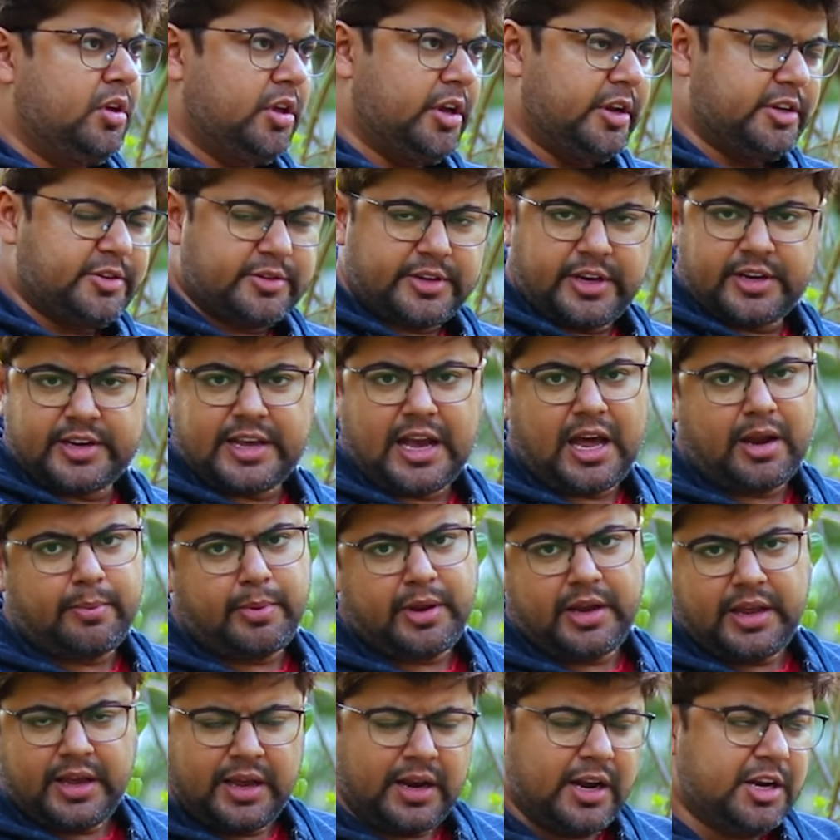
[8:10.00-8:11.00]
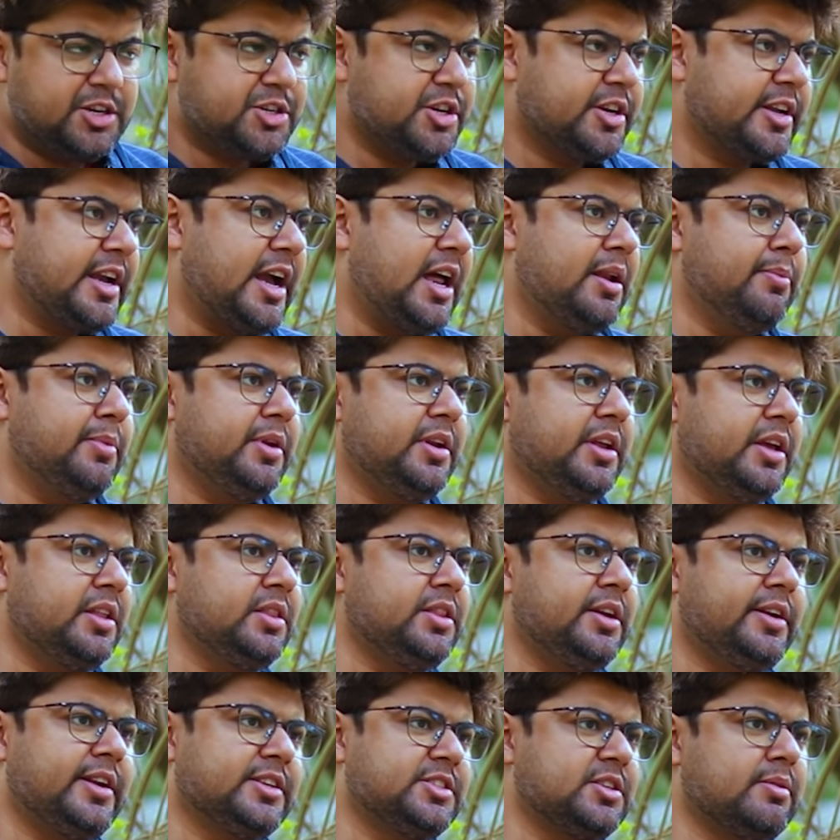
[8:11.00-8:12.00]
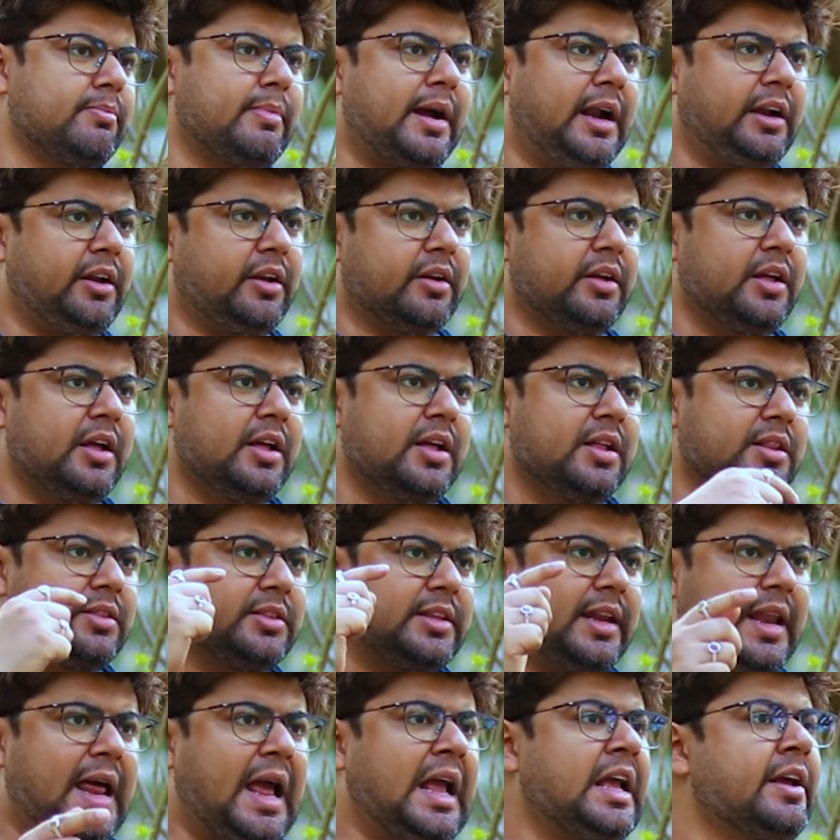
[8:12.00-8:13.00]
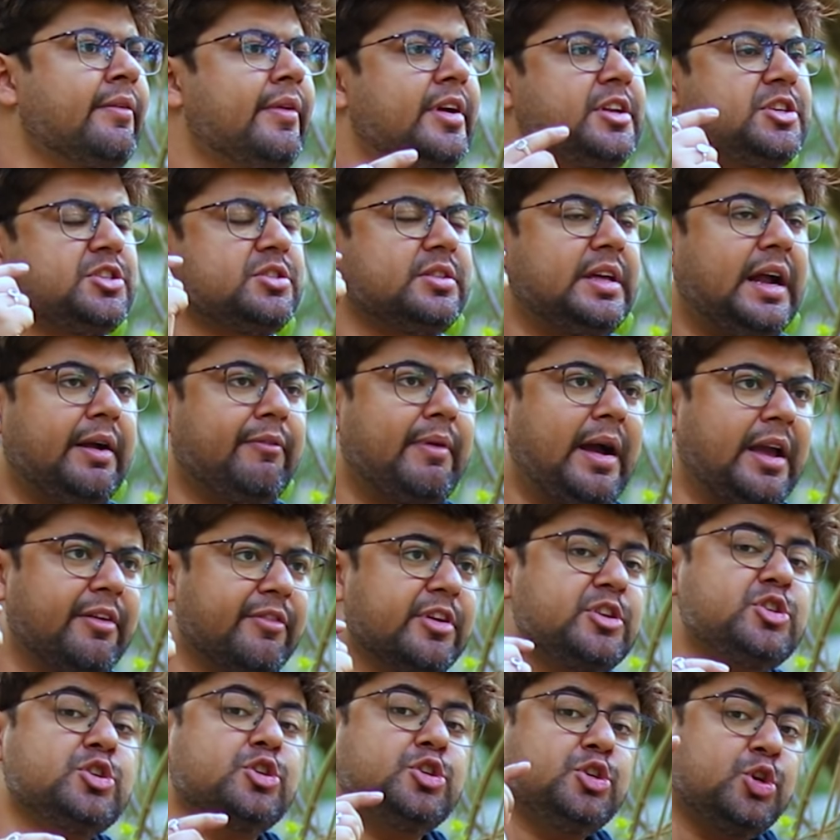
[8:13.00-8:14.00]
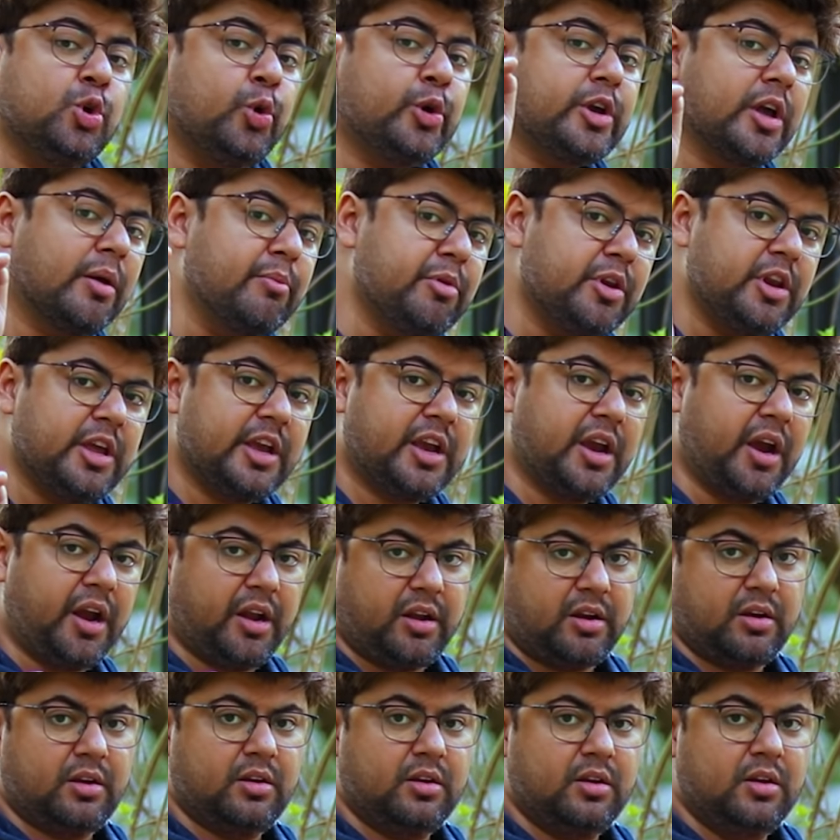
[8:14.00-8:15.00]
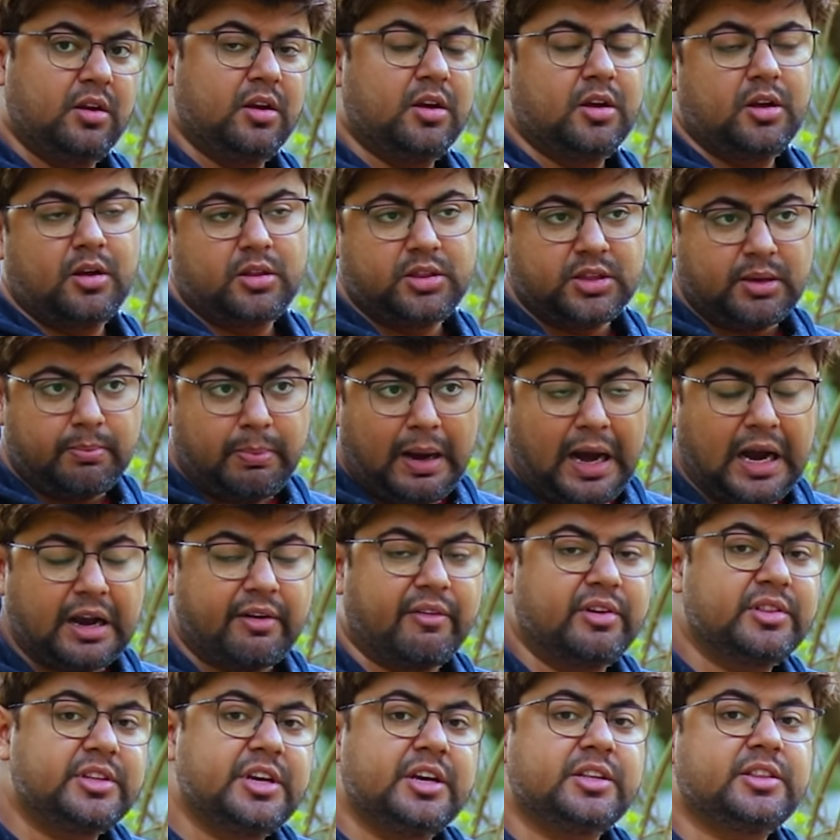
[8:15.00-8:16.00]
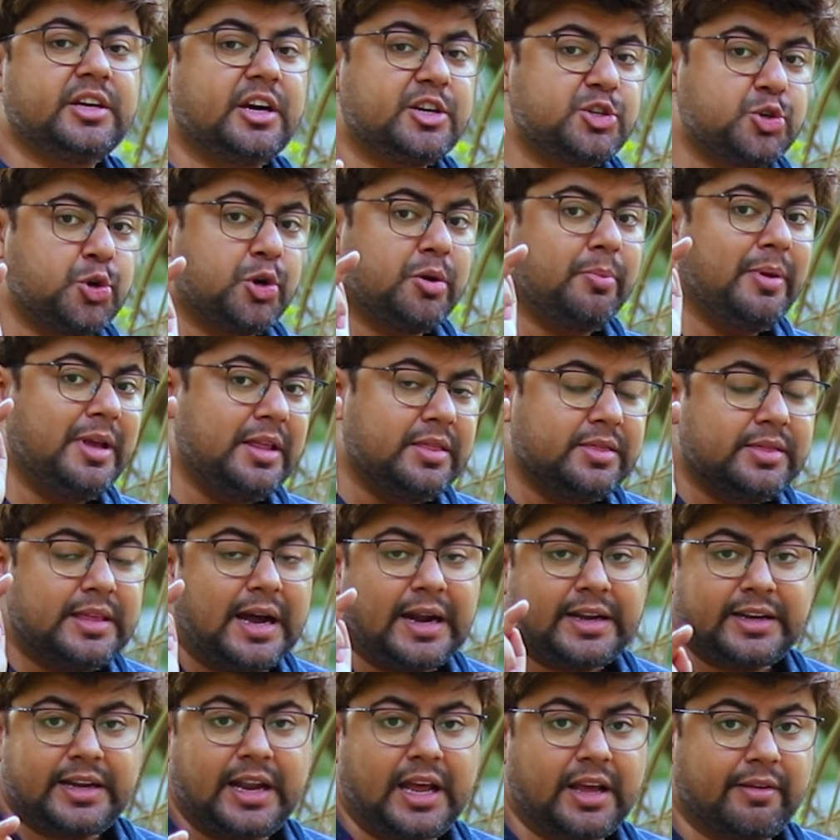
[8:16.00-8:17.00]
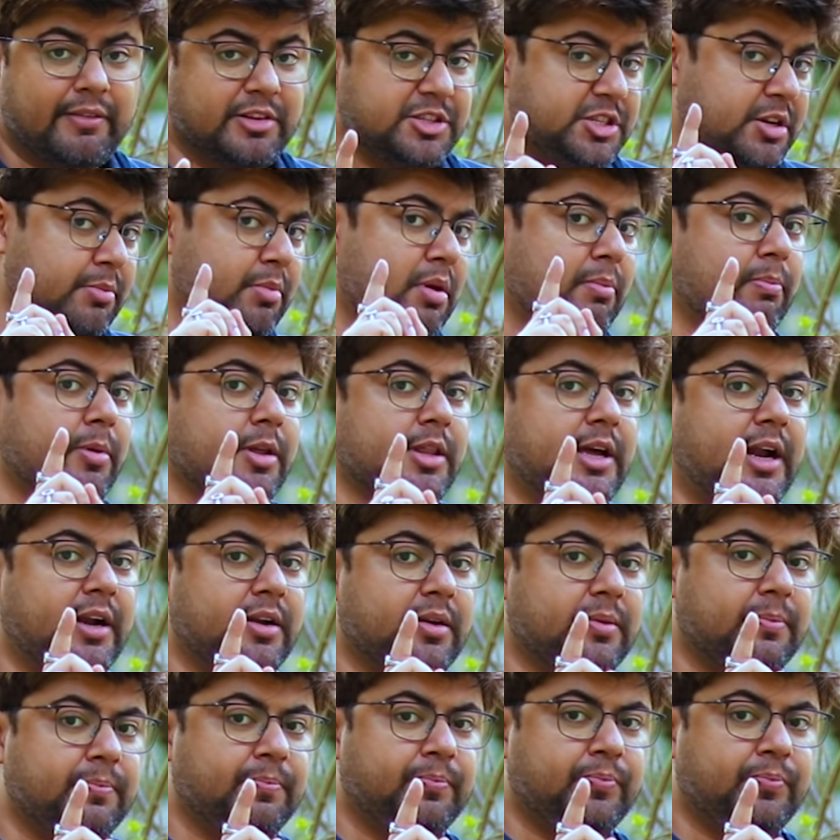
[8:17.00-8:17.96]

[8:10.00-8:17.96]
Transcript: It can be in English, it can be in Hindi, it doesn't matter. The language that by which you communicate, the Bhagavad Gita should be in that language. Remember that.